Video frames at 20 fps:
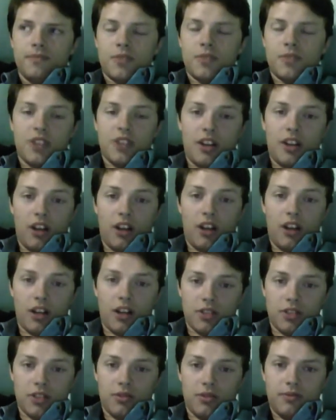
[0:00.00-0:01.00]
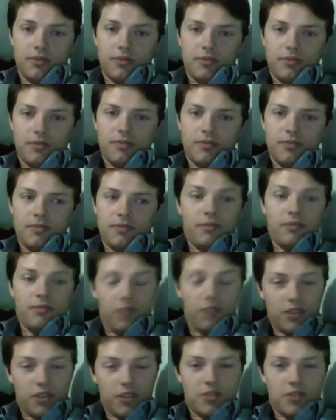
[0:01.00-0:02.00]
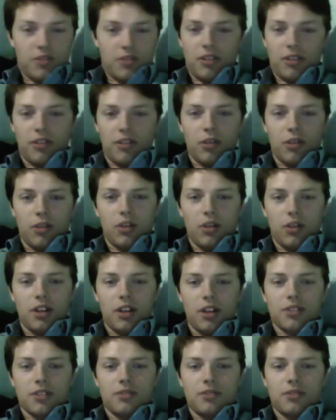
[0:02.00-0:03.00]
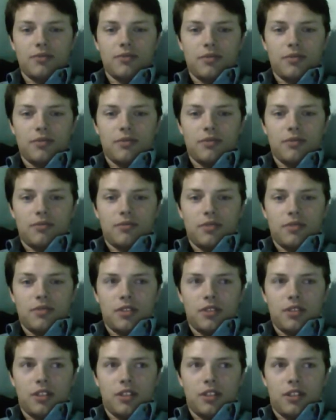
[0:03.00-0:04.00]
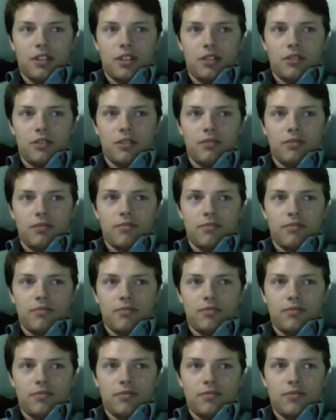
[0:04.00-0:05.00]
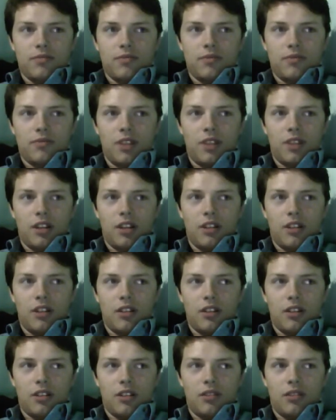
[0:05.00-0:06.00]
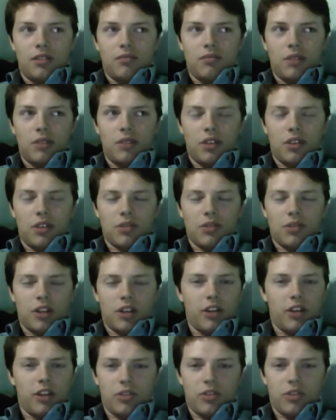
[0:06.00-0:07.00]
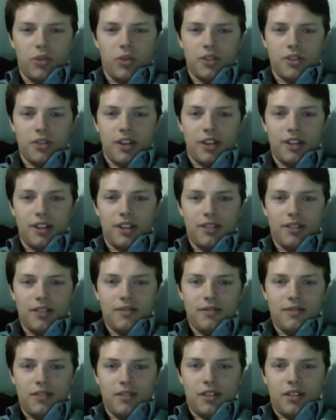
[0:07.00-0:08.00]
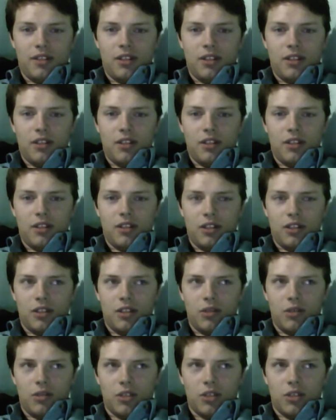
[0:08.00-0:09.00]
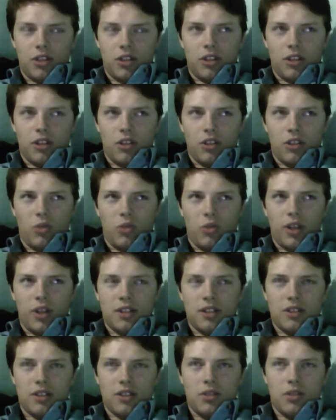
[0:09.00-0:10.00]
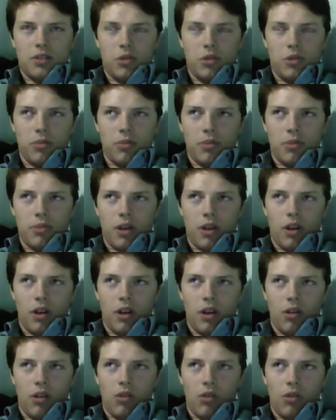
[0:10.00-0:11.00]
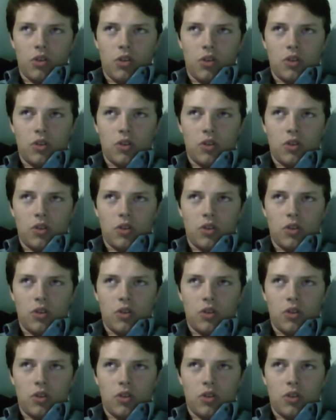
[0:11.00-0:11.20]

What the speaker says: Stayed in a hostel, first Nicaraguan hostel, I think it was like 100 cords a night, which I think equates to about